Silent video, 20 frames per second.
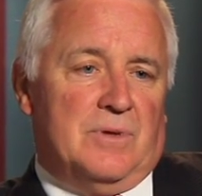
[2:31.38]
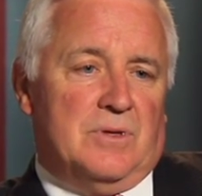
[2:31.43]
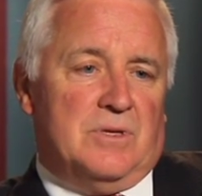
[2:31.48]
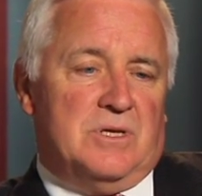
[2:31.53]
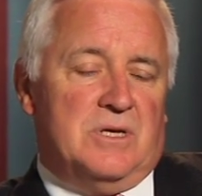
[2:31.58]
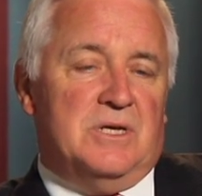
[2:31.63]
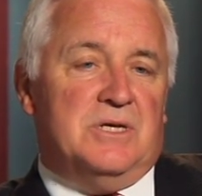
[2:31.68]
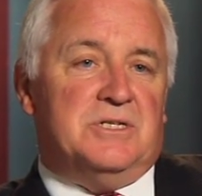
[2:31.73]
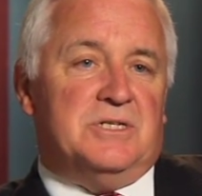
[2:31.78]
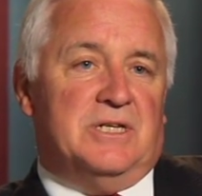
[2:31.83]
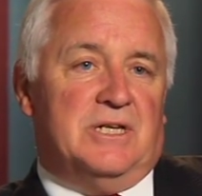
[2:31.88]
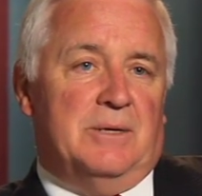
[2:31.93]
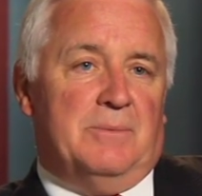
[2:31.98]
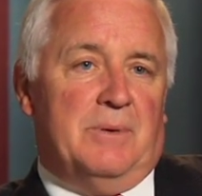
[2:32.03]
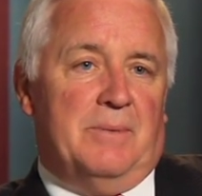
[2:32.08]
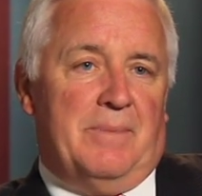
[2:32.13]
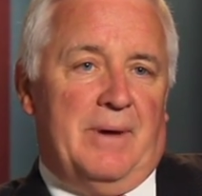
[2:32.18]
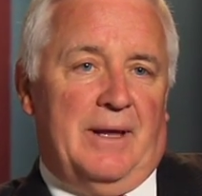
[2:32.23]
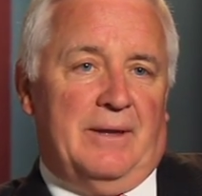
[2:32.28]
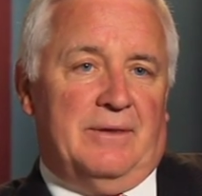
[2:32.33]
teasing them
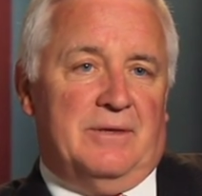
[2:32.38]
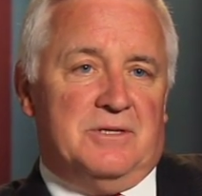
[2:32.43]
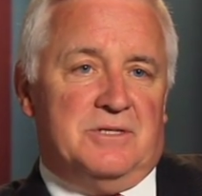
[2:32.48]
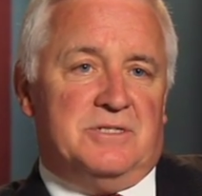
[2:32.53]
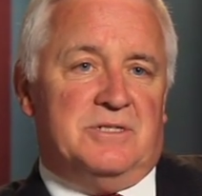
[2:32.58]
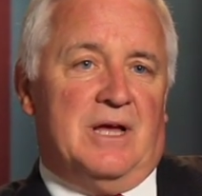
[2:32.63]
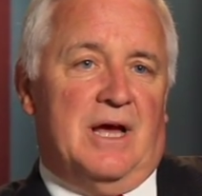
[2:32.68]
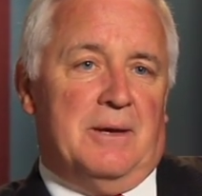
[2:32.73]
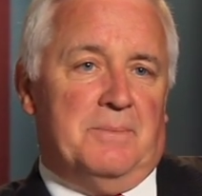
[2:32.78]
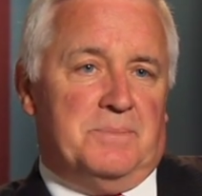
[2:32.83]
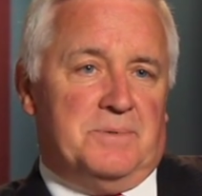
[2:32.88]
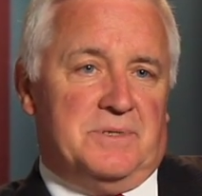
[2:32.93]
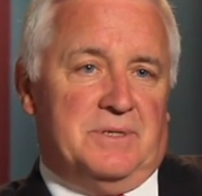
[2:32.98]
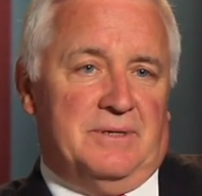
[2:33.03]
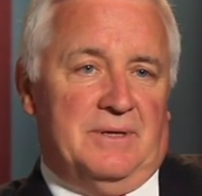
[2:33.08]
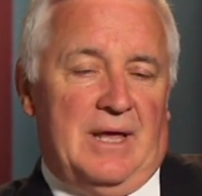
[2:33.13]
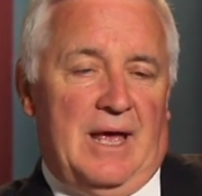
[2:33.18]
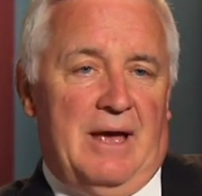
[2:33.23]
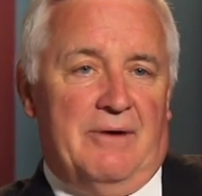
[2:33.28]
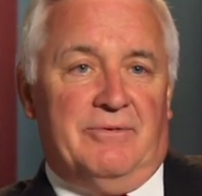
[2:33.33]
about the snipes
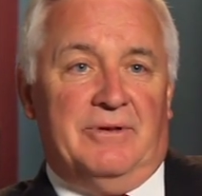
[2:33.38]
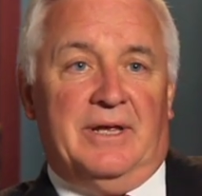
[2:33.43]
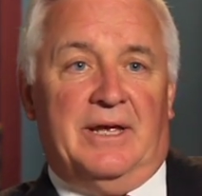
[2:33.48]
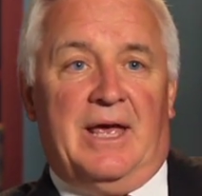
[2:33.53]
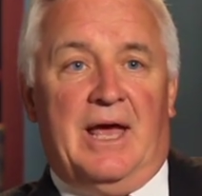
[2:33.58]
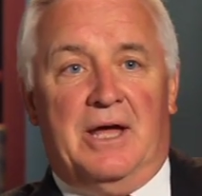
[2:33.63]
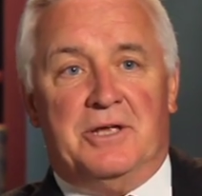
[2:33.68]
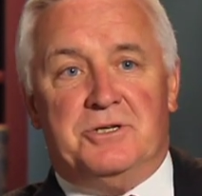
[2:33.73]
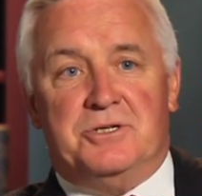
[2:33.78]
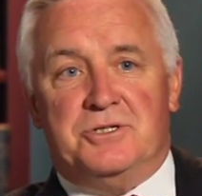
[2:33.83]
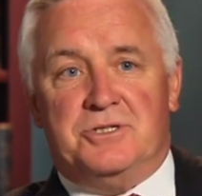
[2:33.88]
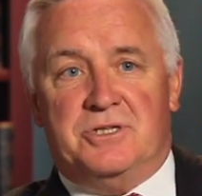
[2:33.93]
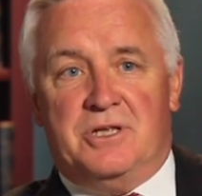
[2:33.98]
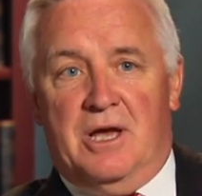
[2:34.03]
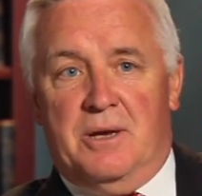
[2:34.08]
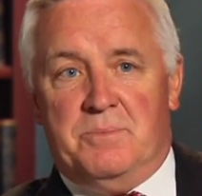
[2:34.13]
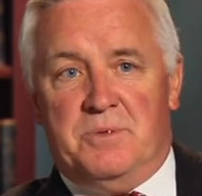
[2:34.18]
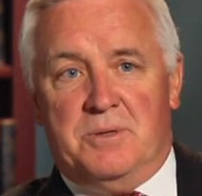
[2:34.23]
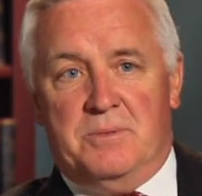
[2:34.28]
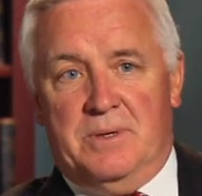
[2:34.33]
and having to catch a
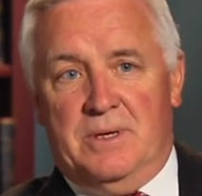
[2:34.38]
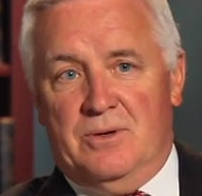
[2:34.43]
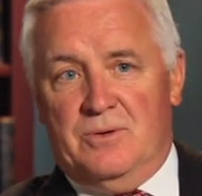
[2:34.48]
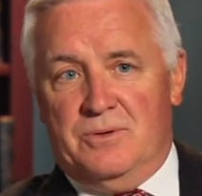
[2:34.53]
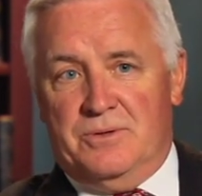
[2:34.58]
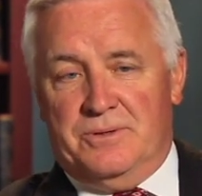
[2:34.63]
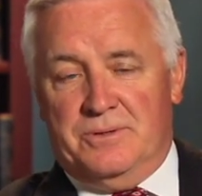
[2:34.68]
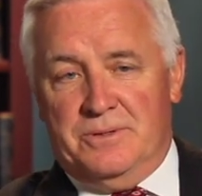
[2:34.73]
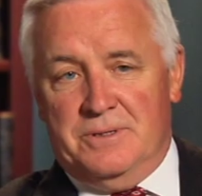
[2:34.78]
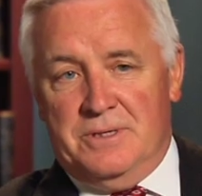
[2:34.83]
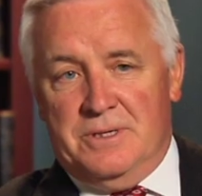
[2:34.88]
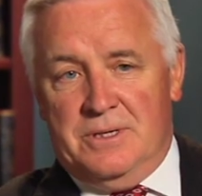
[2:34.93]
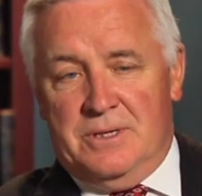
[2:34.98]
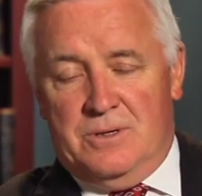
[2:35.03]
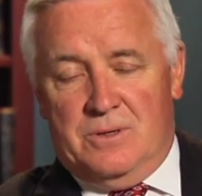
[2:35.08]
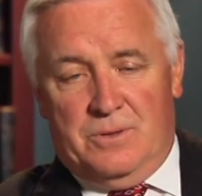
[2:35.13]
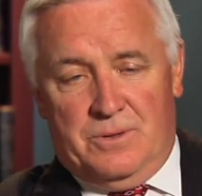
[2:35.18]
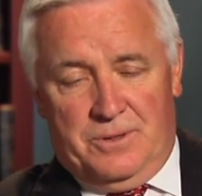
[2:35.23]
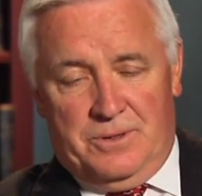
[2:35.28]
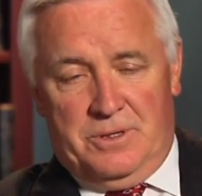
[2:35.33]
snipe to be ordered
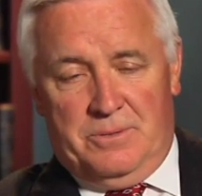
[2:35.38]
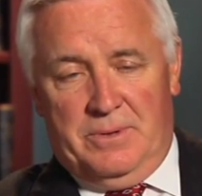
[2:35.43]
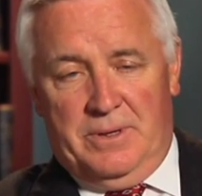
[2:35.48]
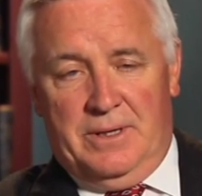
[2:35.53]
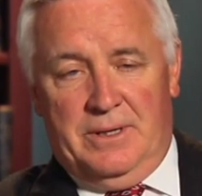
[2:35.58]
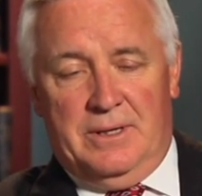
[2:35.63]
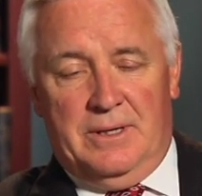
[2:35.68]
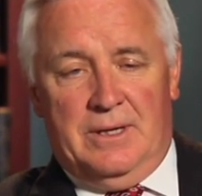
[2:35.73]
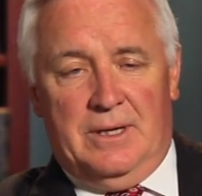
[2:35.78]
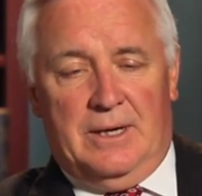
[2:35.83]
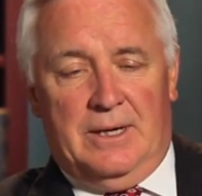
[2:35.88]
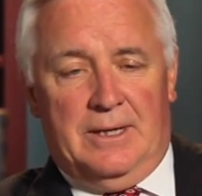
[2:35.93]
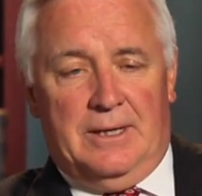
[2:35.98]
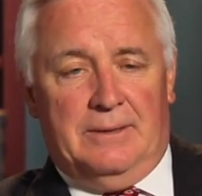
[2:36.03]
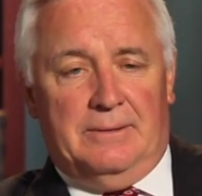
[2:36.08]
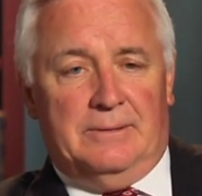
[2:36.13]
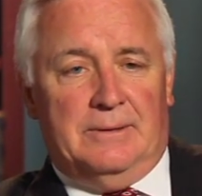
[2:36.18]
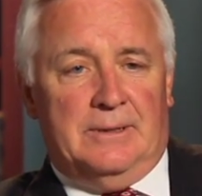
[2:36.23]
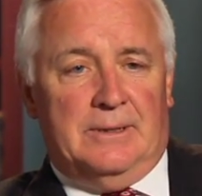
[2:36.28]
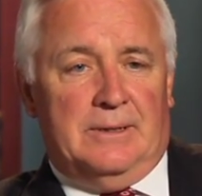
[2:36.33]
to be
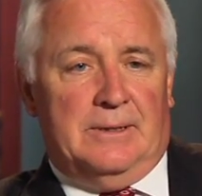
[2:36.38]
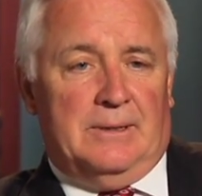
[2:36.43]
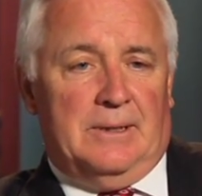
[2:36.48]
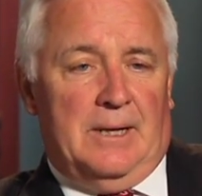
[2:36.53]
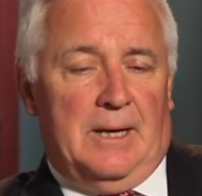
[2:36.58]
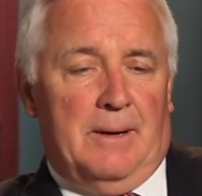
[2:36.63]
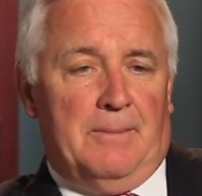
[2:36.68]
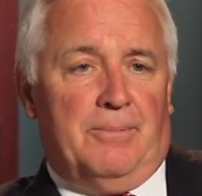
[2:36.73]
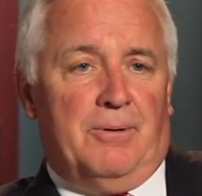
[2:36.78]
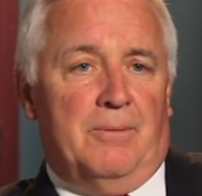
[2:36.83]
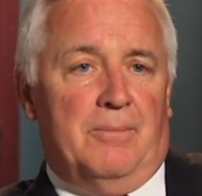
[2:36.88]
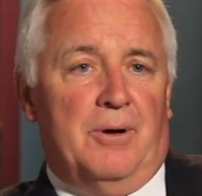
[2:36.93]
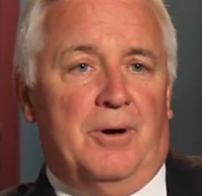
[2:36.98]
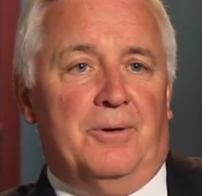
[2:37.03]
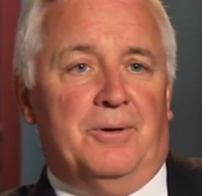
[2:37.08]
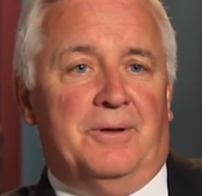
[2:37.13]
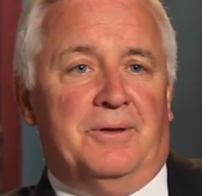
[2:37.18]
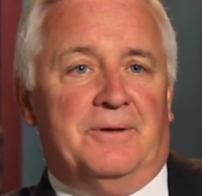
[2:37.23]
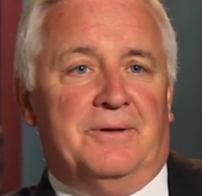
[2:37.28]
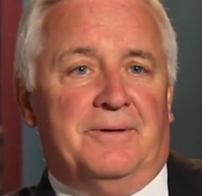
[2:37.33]

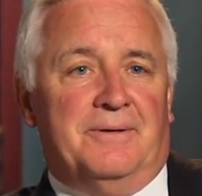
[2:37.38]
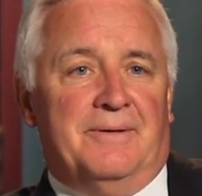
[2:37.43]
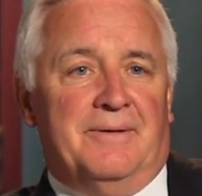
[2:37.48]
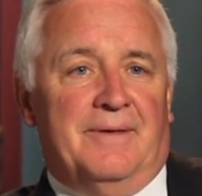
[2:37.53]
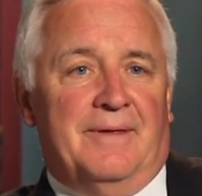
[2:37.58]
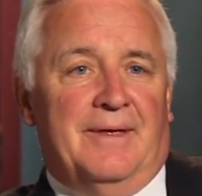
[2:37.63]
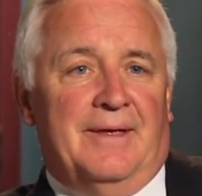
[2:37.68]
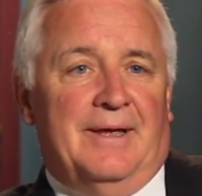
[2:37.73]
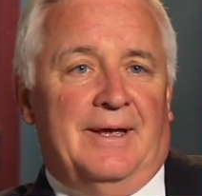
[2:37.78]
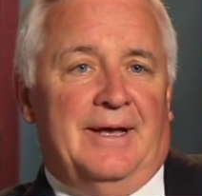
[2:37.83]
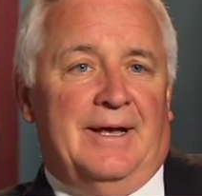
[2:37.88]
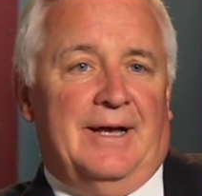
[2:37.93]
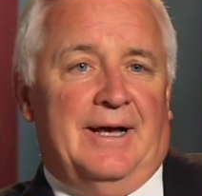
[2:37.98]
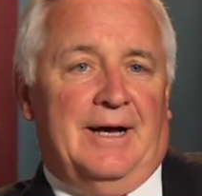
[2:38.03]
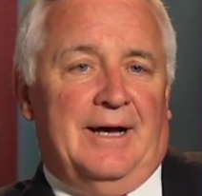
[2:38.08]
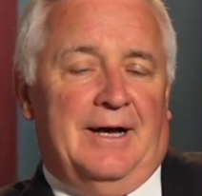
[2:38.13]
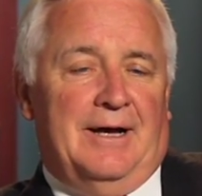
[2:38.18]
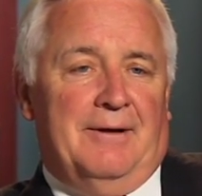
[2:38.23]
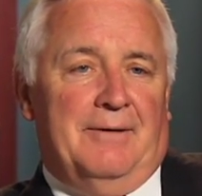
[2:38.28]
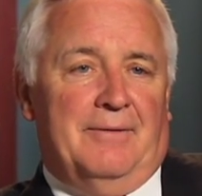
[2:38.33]
promoted.
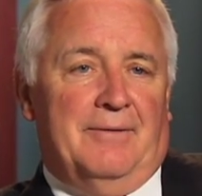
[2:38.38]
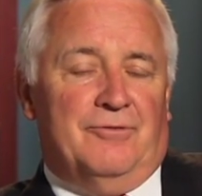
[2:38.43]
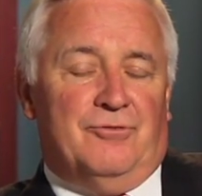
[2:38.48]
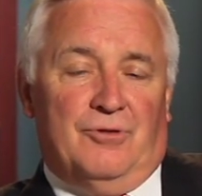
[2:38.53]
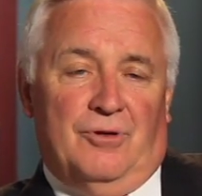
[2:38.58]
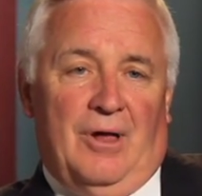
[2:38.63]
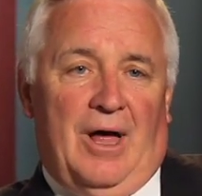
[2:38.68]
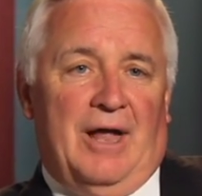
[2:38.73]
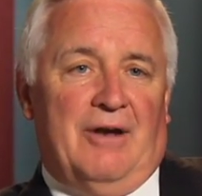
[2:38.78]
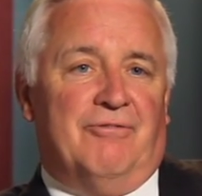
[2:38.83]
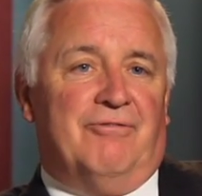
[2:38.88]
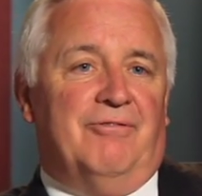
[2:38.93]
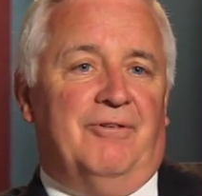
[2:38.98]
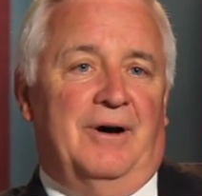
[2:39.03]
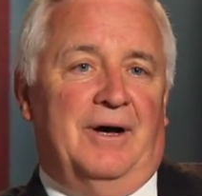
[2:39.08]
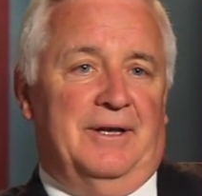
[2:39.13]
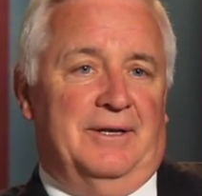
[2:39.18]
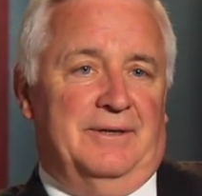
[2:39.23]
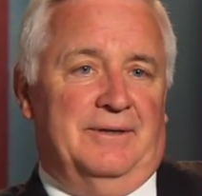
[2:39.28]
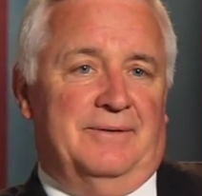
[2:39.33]
It was a lot of
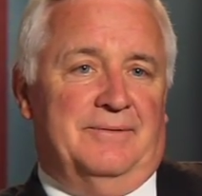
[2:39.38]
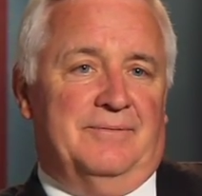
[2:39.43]
fun.